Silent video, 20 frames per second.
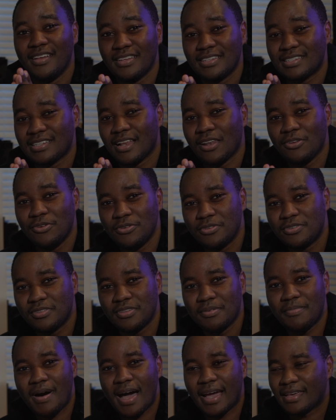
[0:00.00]
salute to
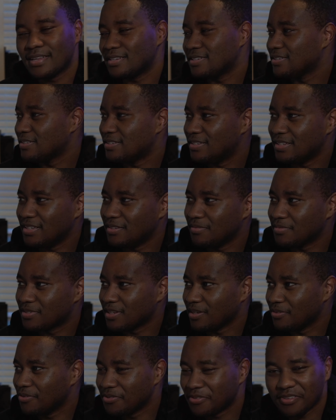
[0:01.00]
the marketing team,
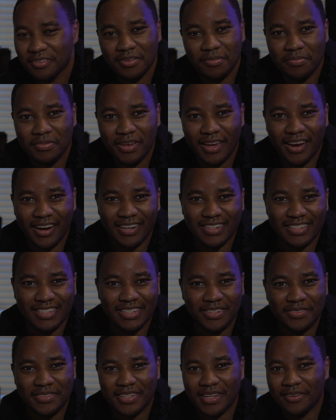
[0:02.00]
salute to the PR
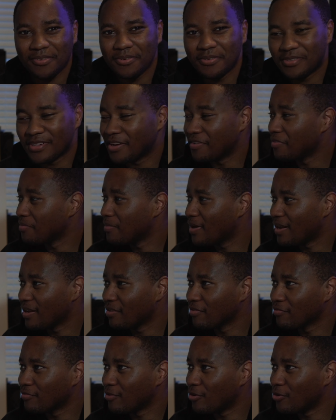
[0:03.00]
team, salute to
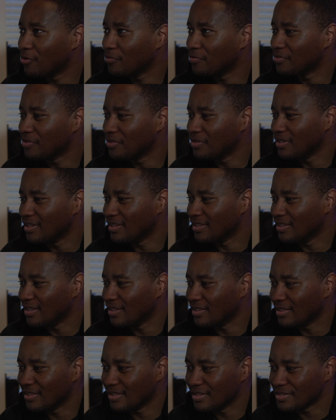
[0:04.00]
everybody involved
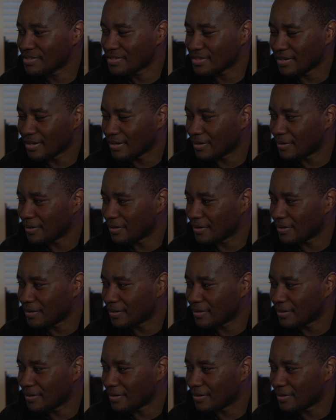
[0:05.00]
in this